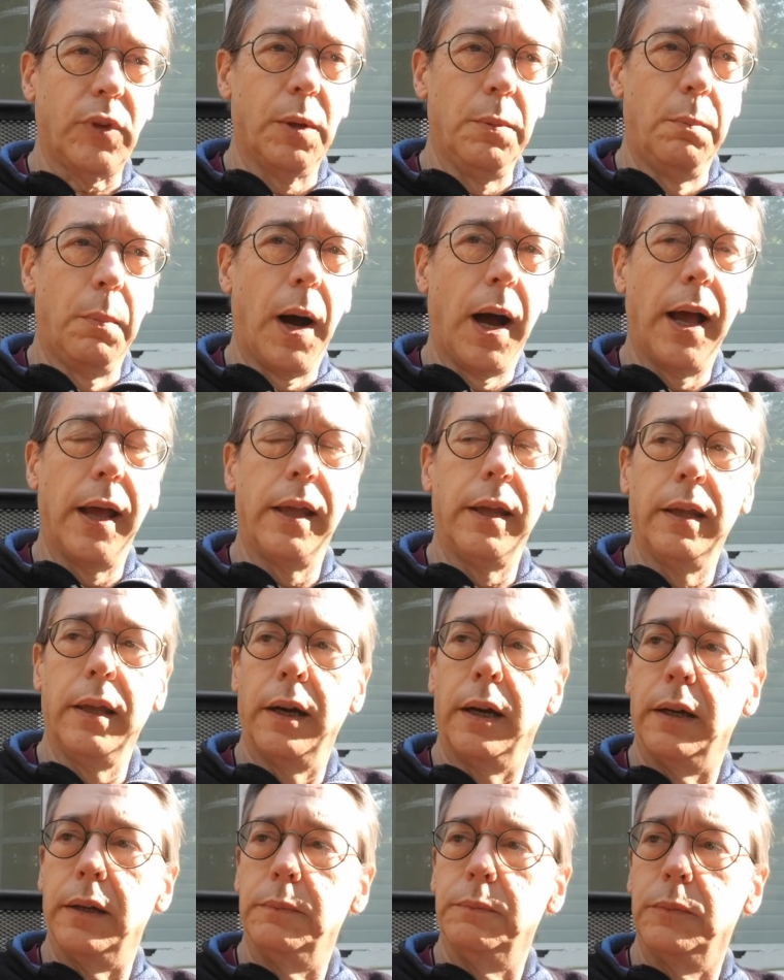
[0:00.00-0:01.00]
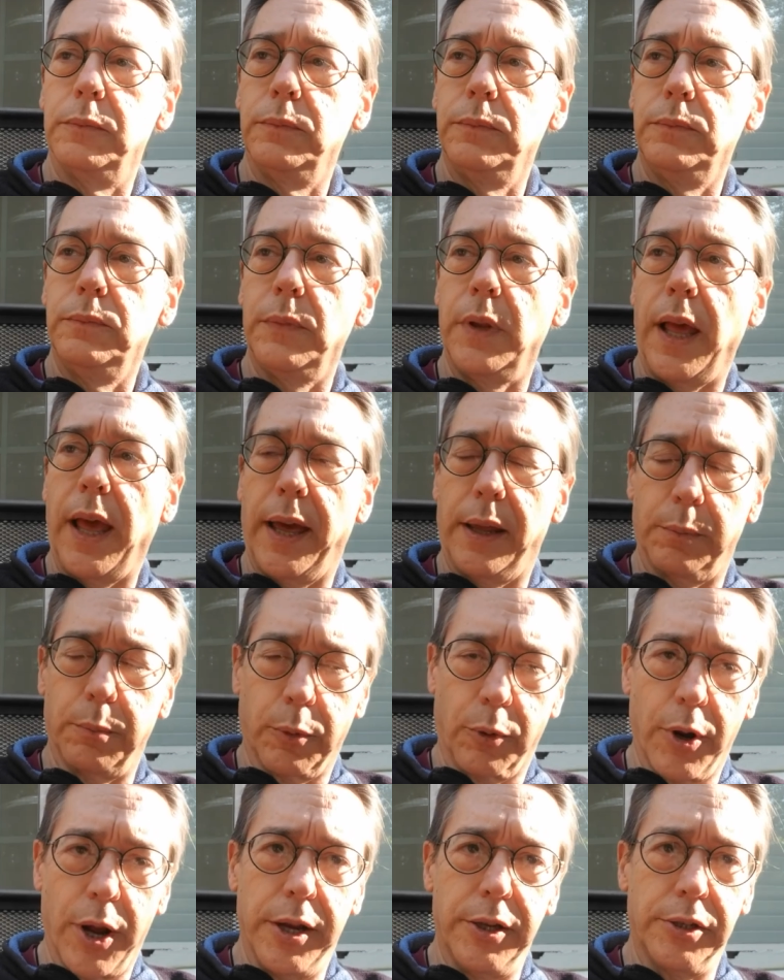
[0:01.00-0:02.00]
my uh,
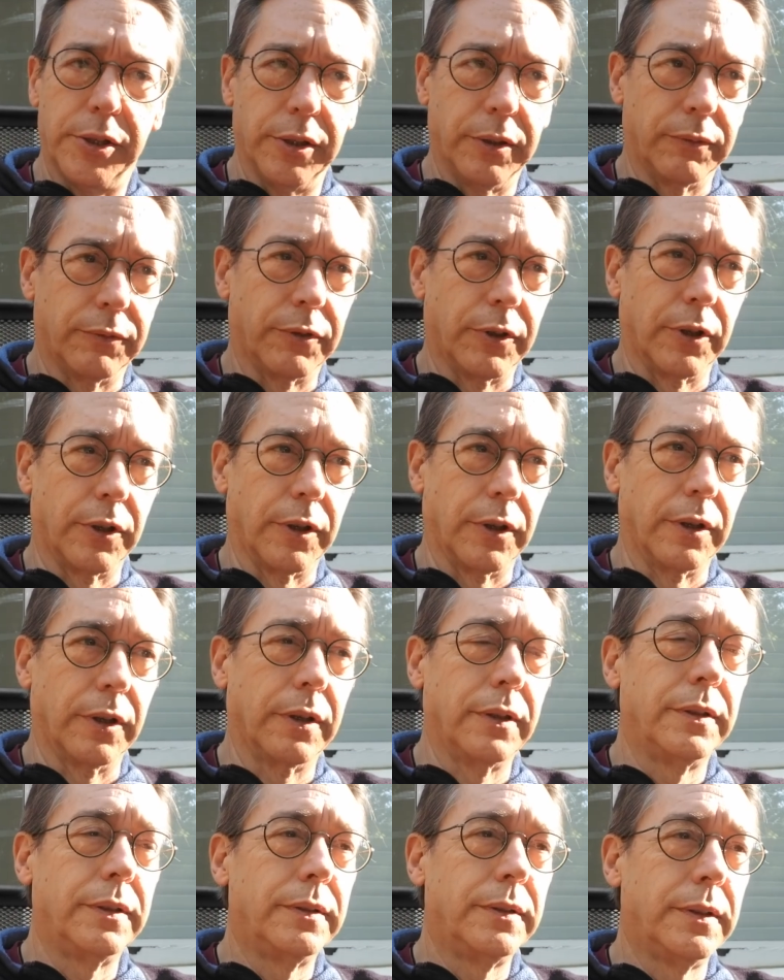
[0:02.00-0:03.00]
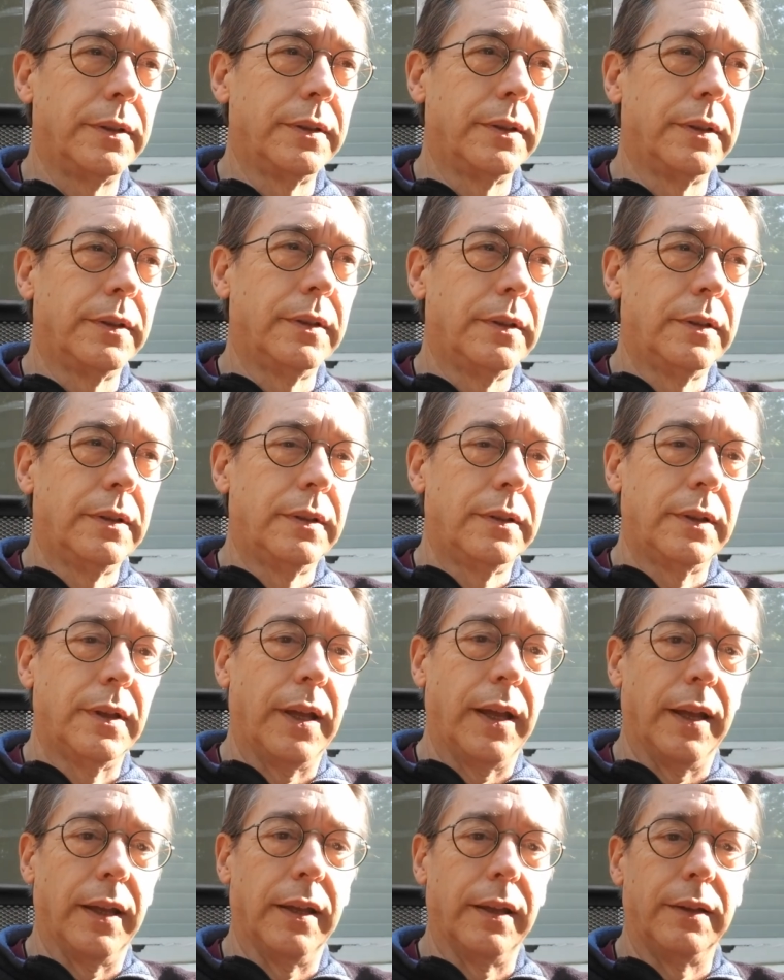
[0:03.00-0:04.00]
admiration for her,
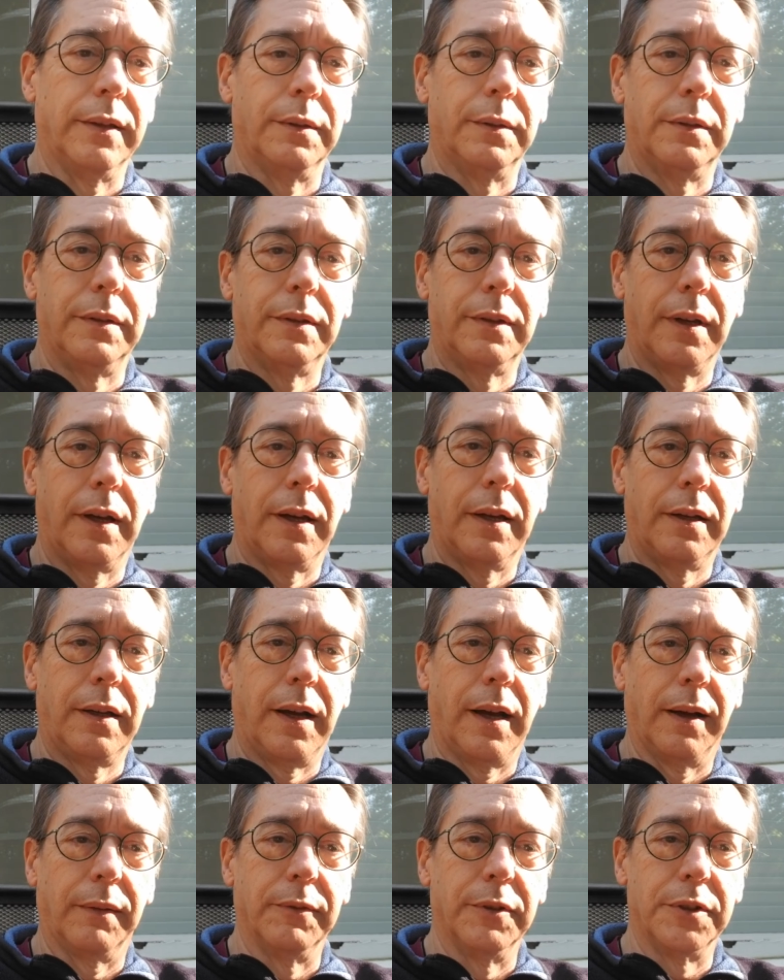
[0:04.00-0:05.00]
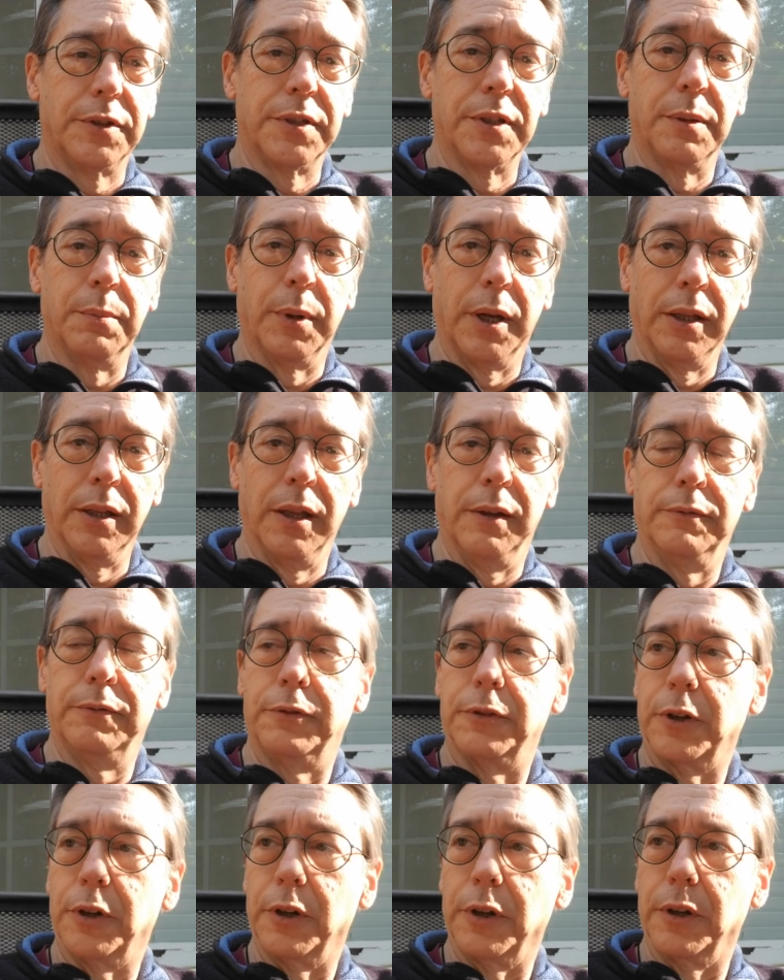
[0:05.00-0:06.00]
and obviously my love
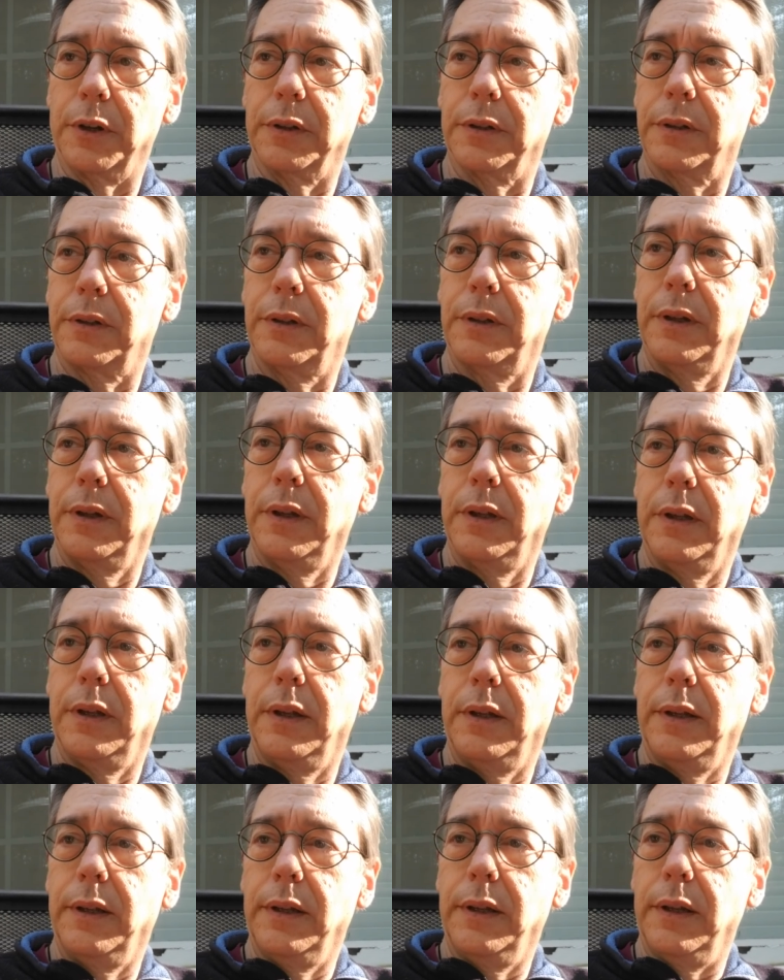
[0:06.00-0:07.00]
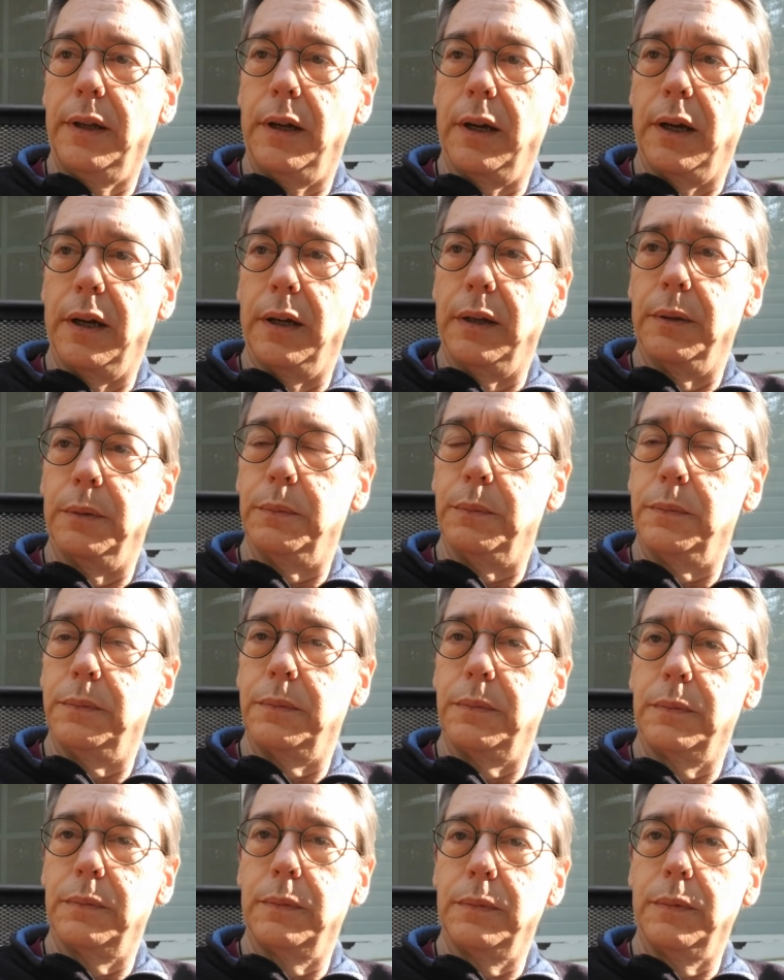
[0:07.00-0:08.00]
for her. Uh,
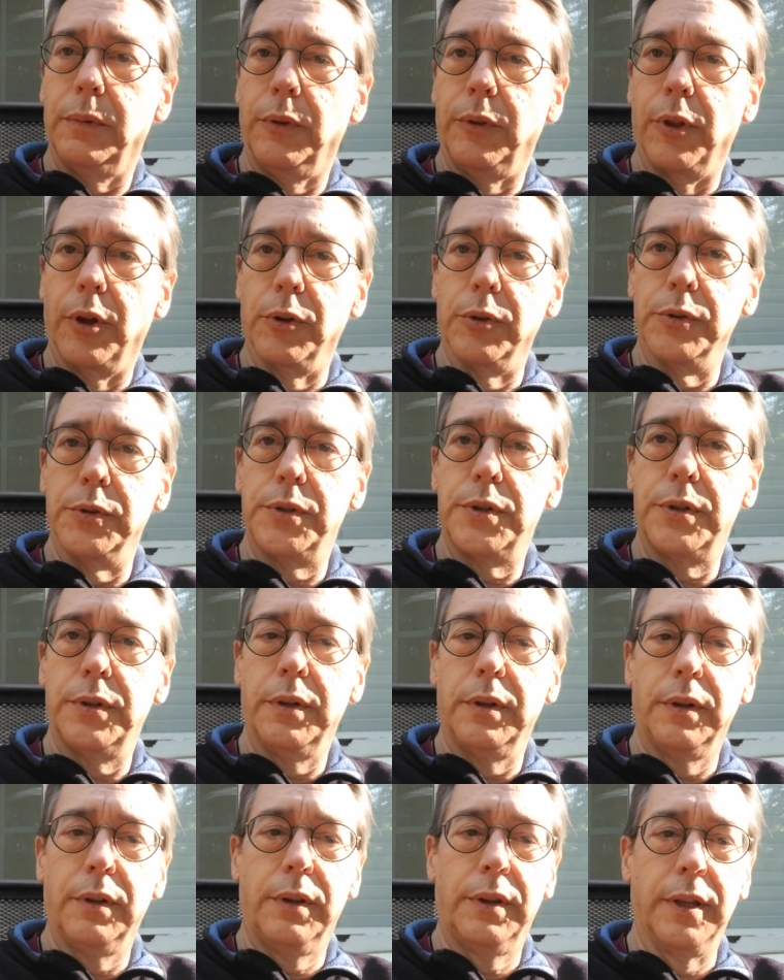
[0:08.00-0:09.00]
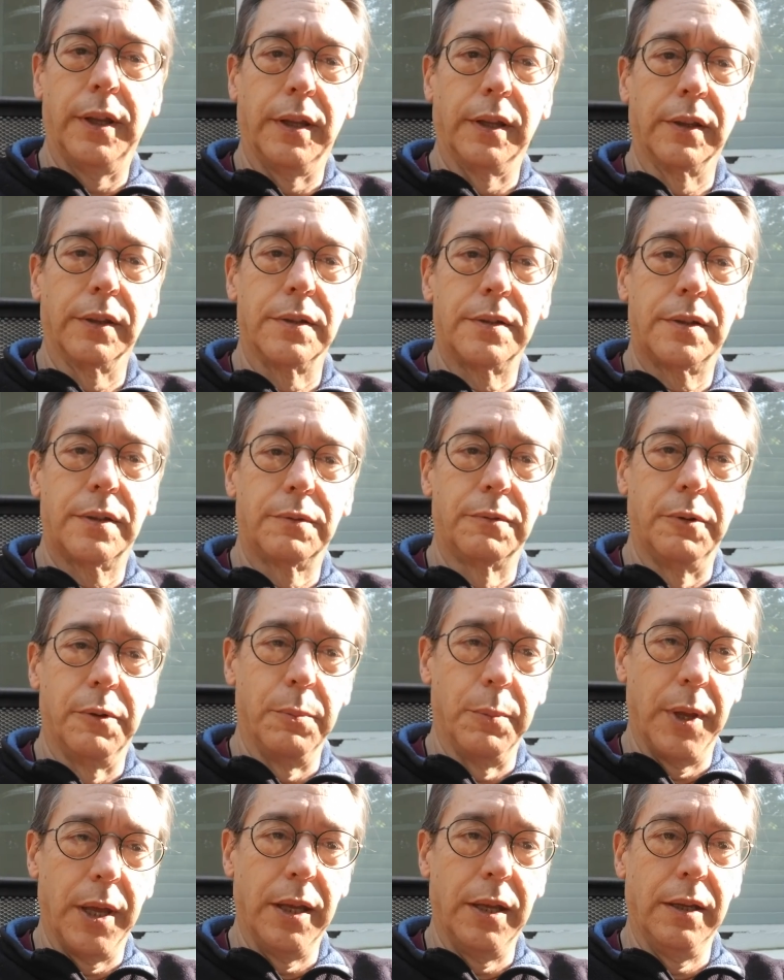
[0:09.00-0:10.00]
those things
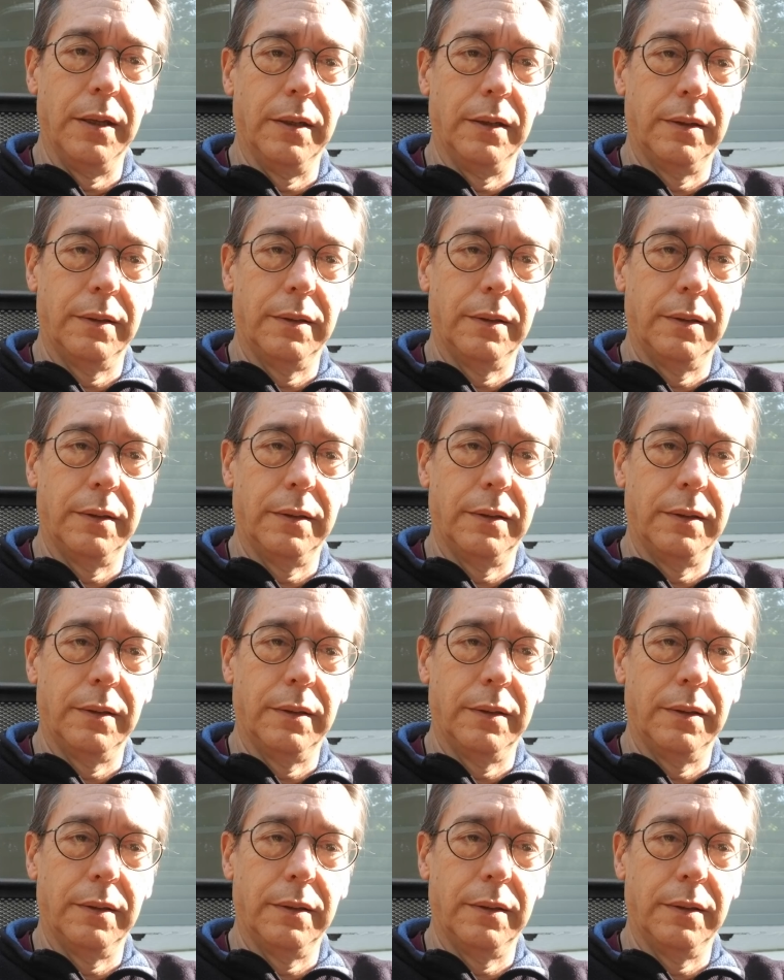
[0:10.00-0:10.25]
remain